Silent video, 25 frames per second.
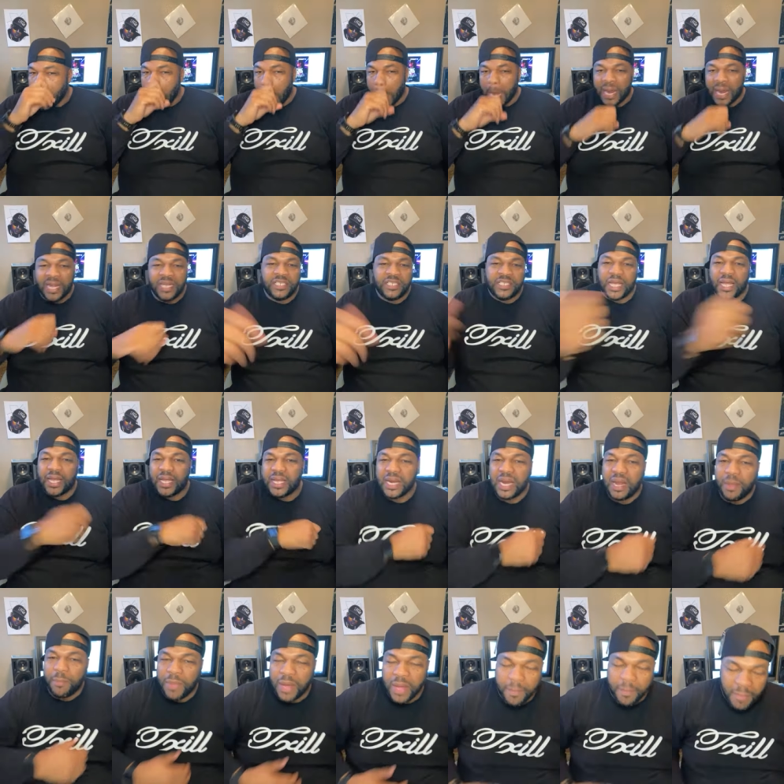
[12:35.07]
And he jacked
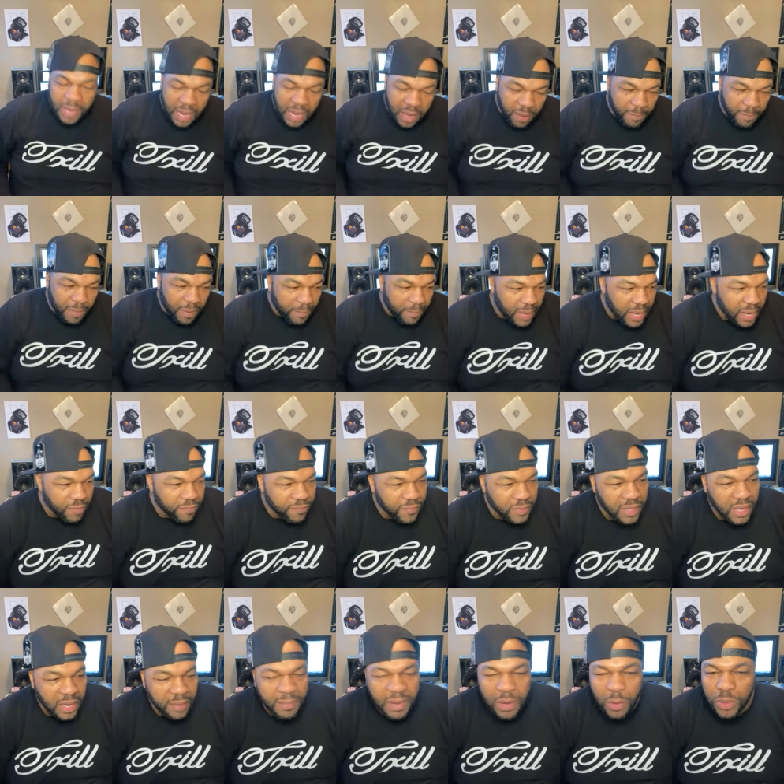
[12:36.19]
out my out my mouth and
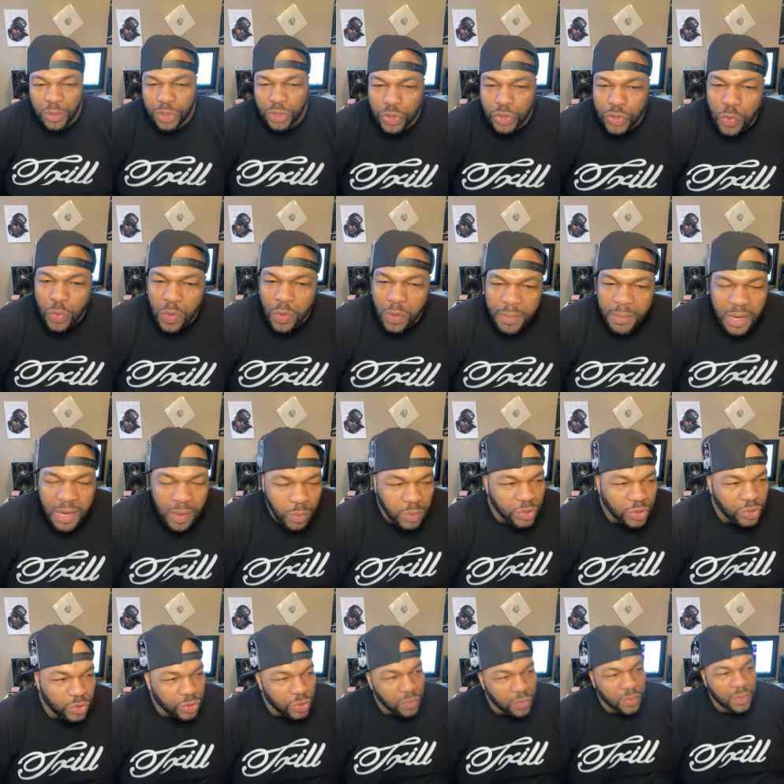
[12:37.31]
like, man, what you doing, man? What
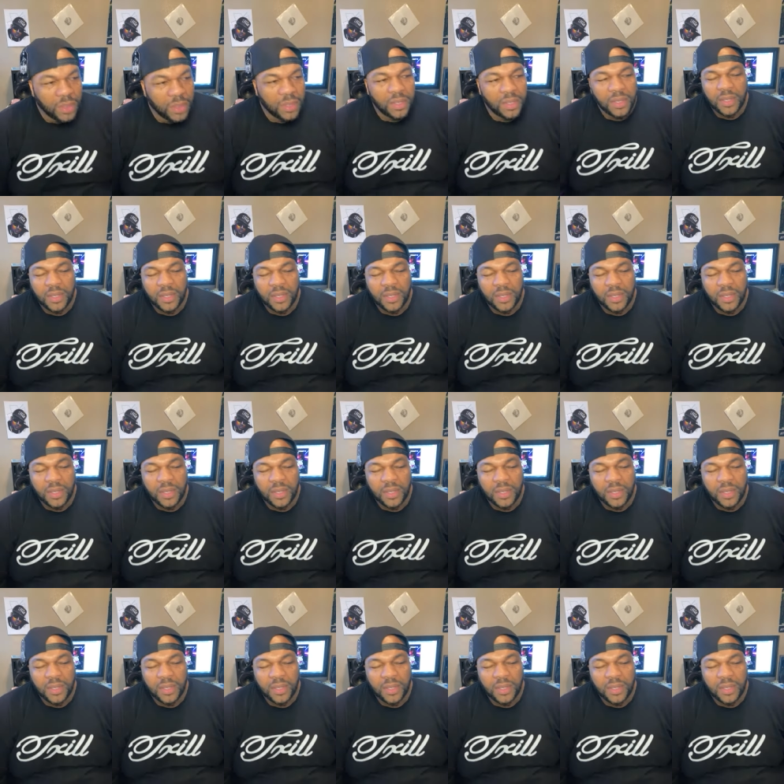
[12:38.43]
you doing?